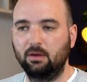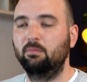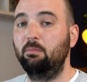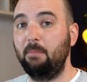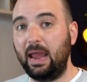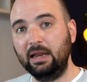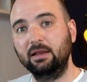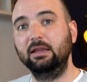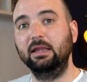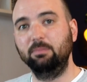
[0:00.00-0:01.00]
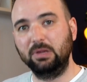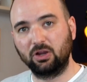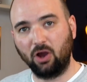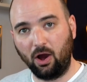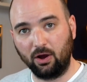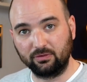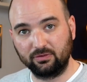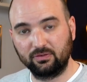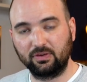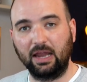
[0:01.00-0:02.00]
Mainly
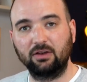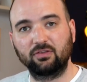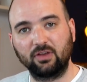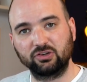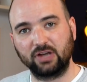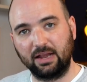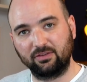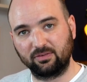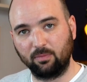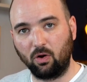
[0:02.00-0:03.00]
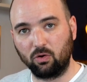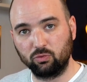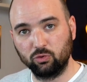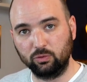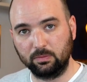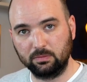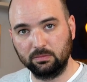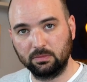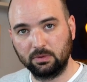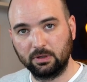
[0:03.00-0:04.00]
because in such a small
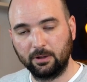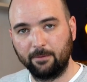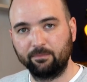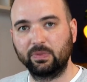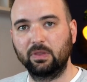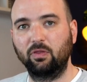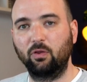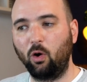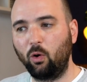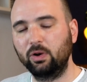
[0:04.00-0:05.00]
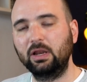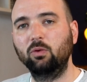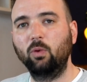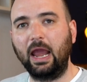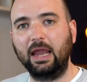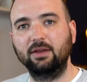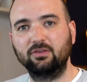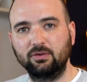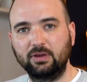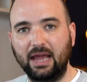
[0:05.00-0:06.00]
room, the only way
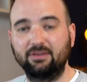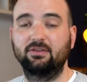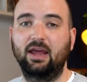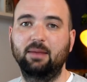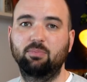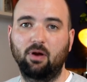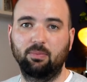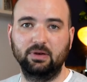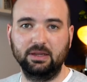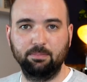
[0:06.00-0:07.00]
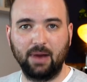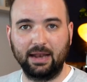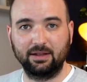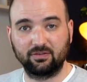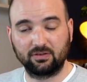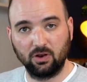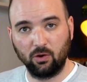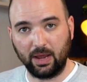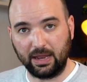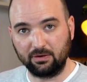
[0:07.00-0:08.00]
to get a properly balanced
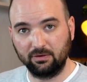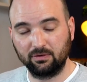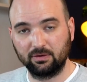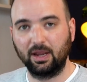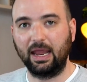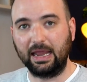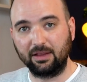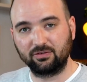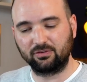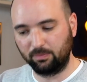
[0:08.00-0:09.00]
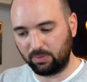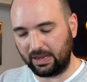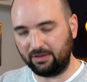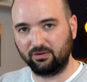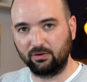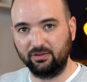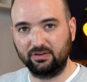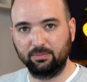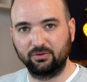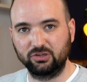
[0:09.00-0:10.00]
low end is to place your
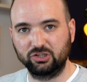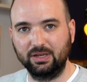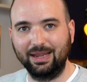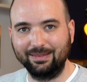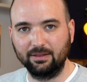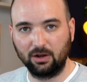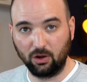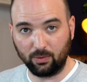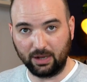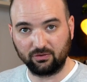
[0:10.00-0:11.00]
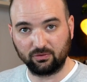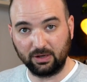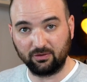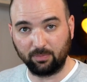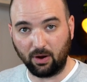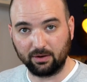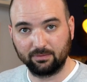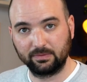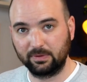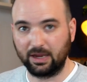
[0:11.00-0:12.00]
listening position in the low end sweet spot
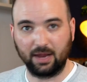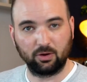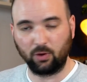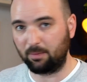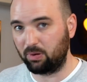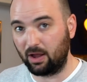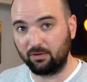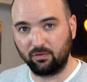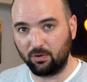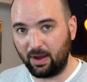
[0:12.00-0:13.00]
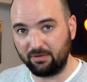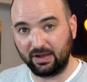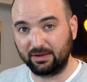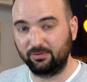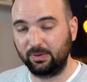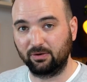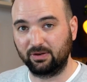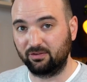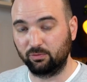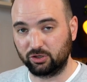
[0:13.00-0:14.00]
Again, quick plug for my Phantom Speaker
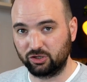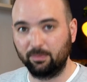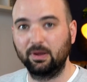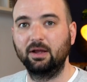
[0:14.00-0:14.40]
Test Workshop.